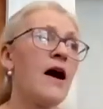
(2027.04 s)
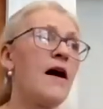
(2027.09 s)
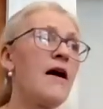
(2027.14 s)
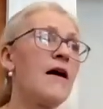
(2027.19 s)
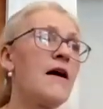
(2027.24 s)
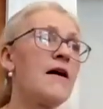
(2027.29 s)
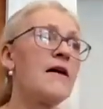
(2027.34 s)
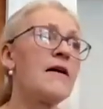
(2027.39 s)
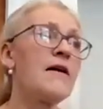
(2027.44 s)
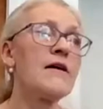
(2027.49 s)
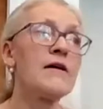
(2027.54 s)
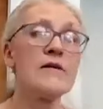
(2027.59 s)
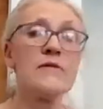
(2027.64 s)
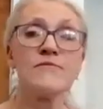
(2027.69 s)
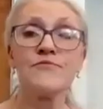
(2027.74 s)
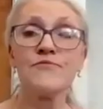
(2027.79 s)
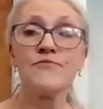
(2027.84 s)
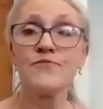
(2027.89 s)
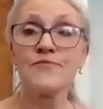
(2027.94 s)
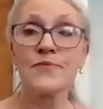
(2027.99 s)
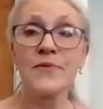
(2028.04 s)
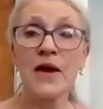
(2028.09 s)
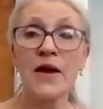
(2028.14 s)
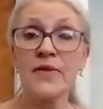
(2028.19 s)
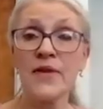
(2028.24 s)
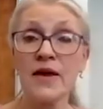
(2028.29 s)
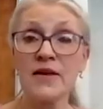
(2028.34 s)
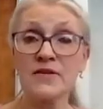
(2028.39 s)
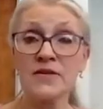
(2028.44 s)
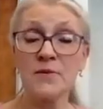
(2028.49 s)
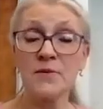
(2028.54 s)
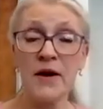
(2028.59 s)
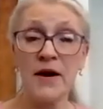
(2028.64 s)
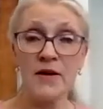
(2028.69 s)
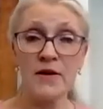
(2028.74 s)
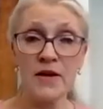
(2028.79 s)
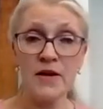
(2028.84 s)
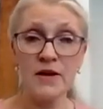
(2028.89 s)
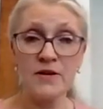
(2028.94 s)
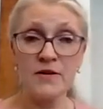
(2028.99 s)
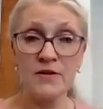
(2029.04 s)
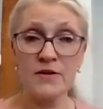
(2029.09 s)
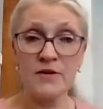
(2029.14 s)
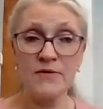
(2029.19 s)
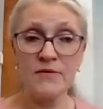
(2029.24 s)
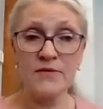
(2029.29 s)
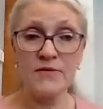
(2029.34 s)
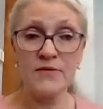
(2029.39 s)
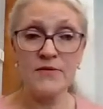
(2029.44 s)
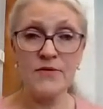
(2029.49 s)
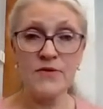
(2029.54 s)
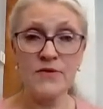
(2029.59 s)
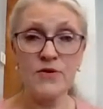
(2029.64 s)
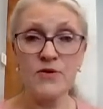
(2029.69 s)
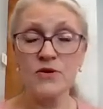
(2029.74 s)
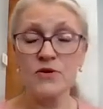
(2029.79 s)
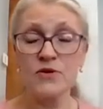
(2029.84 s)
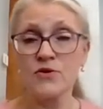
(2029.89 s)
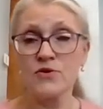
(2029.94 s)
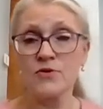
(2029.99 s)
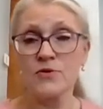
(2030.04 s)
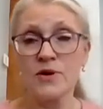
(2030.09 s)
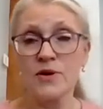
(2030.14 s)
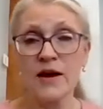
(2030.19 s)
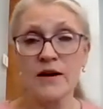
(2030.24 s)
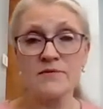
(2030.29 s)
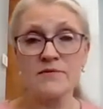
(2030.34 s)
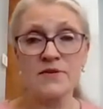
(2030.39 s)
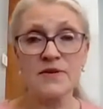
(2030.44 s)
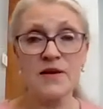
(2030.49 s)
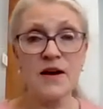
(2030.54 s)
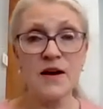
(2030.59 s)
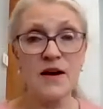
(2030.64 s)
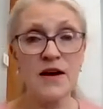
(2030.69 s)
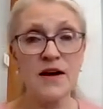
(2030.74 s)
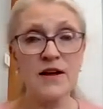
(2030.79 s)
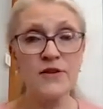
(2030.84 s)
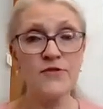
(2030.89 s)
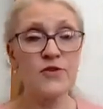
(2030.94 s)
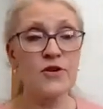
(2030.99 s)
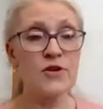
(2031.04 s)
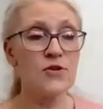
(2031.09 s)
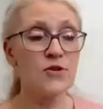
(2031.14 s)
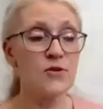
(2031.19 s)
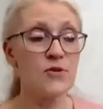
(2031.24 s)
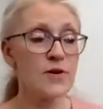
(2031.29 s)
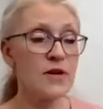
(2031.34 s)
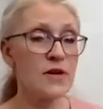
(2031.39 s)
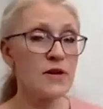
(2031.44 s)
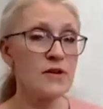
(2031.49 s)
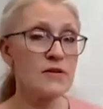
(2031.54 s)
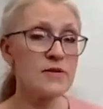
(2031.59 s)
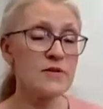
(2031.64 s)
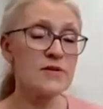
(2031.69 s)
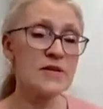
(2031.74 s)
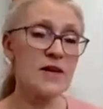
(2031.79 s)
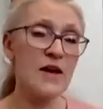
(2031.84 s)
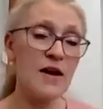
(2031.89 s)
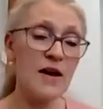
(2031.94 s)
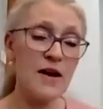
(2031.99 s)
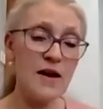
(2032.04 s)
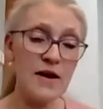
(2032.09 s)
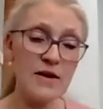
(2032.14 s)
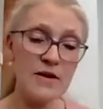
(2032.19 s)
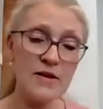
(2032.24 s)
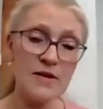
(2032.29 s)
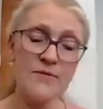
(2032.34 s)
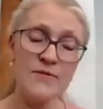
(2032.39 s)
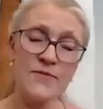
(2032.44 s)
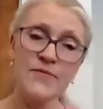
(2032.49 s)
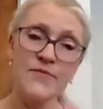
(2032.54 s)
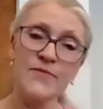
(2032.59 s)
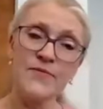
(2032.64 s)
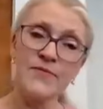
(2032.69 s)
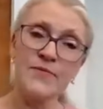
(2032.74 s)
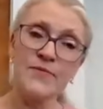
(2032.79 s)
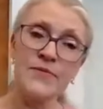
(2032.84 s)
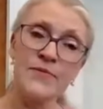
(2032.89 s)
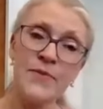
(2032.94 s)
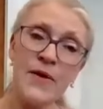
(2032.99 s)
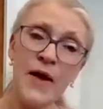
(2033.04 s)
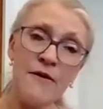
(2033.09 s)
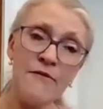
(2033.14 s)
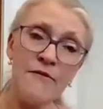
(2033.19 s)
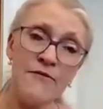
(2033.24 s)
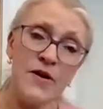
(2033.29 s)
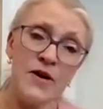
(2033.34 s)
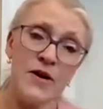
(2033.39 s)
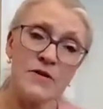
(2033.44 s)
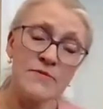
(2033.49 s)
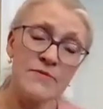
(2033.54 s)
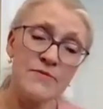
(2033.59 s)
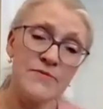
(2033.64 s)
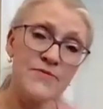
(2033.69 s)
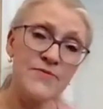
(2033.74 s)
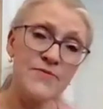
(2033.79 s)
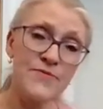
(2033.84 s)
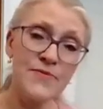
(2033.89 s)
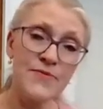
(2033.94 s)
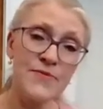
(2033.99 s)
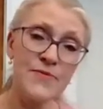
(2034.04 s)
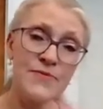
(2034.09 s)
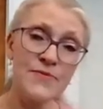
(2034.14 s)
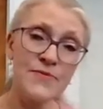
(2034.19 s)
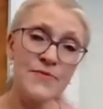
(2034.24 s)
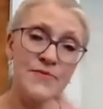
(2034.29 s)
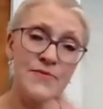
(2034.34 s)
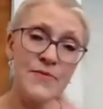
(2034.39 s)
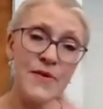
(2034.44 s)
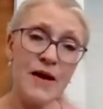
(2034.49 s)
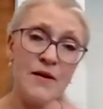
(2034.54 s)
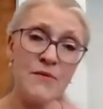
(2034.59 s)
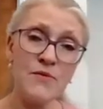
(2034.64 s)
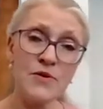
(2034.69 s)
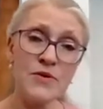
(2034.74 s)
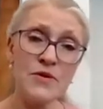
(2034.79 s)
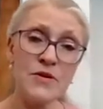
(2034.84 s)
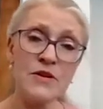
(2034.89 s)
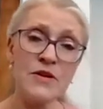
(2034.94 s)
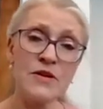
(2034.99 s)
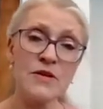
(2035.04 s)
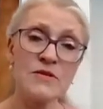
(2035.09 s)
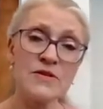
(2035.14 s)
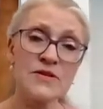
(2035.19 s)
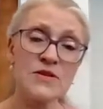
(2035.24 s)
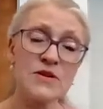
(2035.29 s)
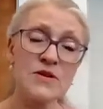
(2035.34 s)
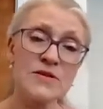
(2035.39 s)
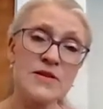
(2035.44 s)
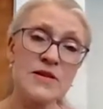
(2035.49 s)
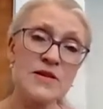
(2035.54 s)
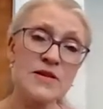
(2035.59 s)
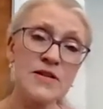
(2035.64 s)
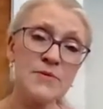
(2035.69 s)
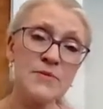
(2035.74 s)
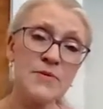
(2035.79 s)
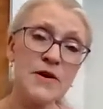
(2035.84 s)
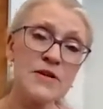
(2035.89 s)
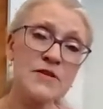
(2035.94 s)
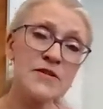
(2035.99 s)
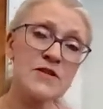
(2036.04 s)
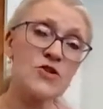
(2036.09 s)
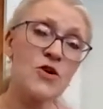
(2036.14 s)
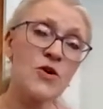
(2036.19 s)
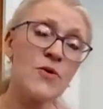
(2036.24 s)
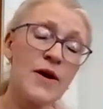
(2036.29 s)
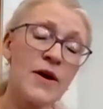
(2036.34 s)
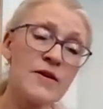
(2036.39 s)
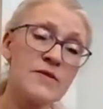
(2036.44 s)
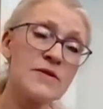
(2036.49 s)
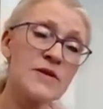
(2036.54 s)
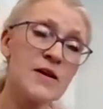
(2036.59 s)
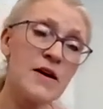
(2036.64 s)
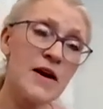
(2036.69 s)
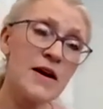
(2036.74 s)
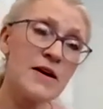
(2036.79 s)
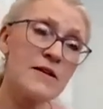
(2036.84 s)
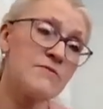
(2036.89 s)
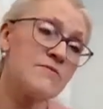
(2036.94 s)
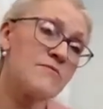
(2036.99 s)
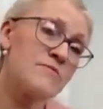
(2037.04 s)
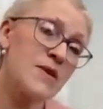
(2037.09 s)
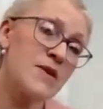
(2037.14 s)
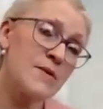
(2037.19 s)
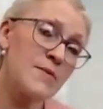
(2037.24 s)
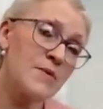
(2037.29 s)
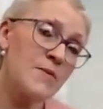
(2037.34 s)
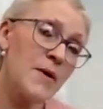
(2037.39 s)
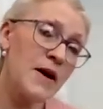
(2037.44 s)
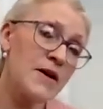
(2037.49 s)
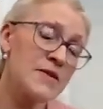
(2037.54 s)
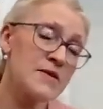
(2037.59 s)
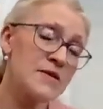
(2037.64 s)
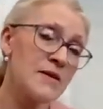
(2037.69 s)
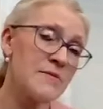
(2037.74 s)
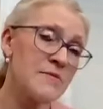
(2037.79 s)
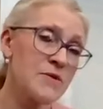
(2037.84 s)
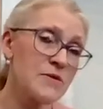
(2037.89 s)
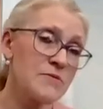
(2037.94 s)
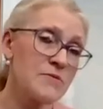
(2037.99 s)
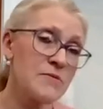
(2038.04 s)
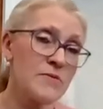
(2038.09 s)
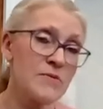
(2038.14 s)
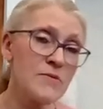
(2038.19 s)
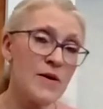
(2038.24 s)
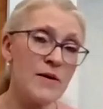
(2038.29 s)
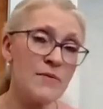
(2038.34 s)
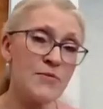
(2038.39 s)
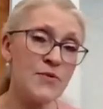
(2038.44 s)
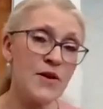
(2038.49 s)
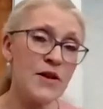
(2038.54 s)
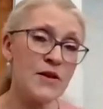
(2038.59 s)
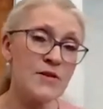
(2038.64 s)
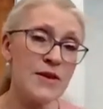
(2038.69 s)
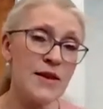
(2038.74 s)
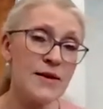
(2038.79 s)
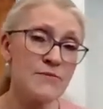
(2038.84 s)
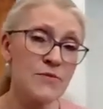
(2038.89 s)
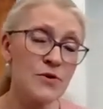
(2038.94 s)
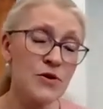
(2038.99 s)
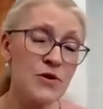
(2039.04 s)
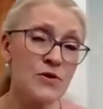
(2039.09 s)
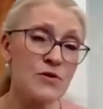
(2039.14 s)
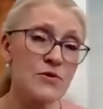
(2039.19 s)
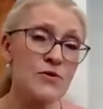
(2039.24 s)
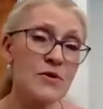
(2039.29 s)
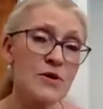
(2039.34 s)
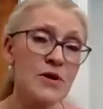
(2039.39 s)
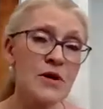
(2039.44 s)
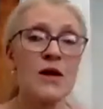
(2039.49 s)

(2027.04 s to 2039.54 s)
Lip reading: And that's about it. You can do it outside. You can do it inside. Have fun. And when they start selling the plants to go outside, maybe buy some and plant them too.